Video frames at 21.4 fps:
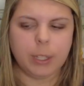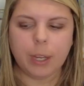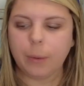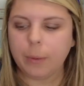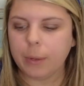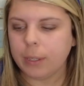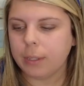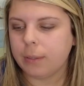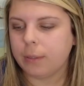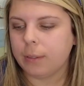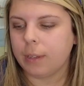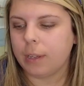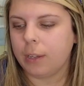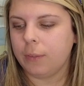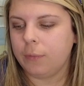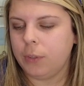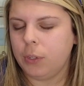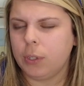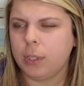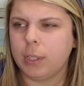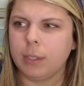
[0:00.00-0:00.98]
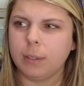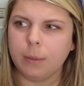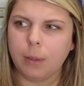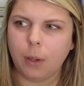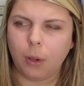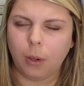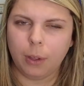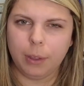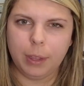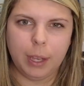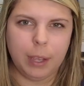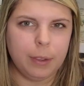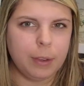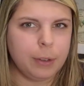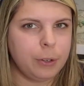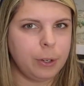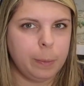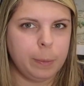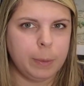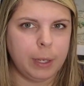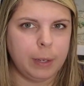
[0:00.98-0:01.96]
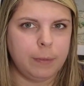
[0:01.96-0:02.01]
I was confused because all the other
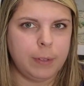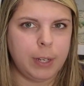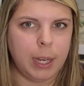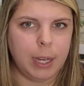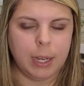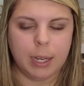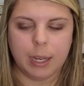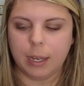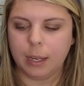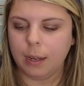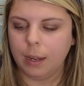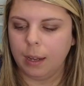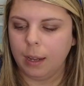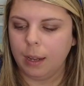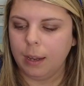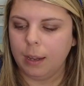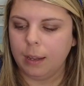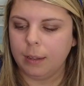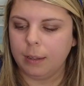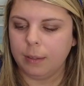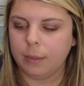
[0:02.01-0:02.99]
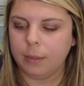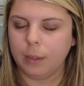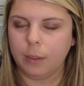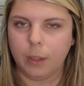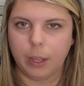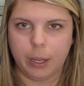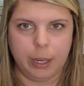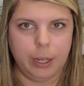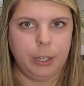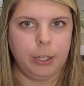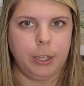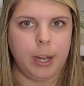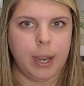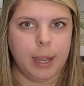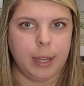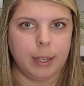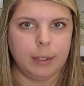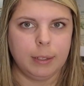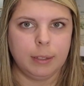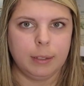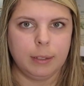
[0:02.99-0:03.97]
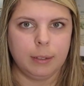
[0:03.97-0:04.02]
trips I've taken, the luggage
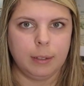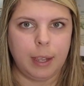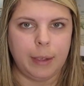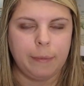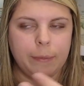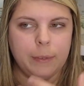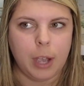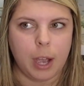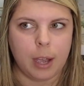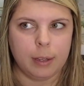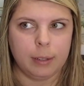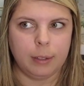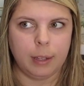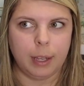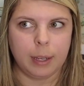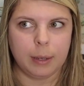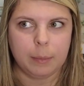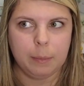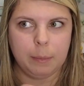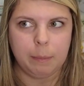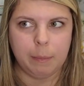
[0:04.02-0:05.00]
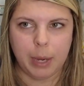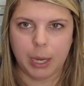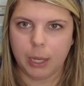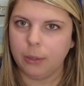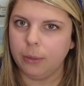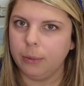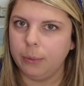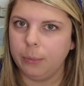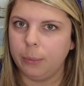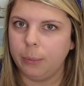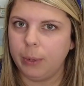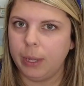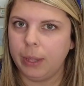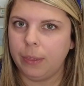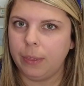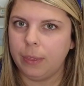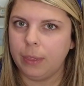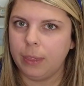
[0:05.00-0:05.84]
tags have gotten like mailed with